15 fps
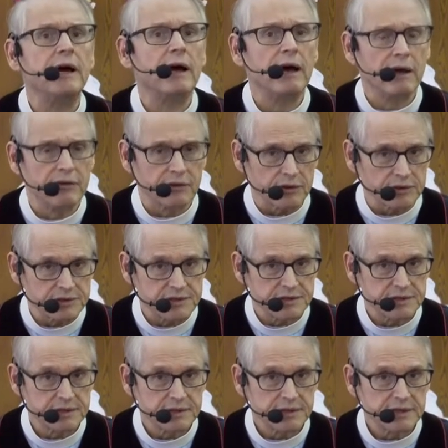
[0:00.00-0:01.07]
others.
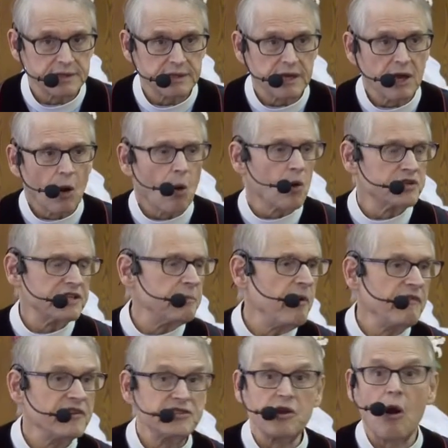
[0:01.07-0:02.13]
Or some
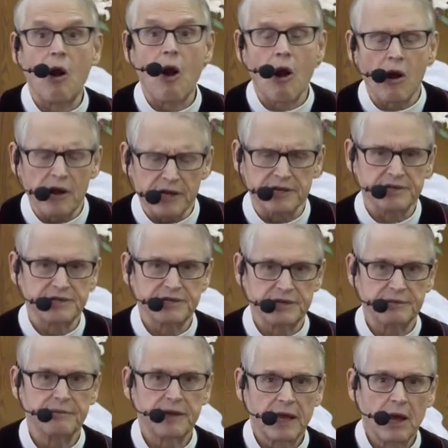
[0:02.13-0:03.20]
of us are artists.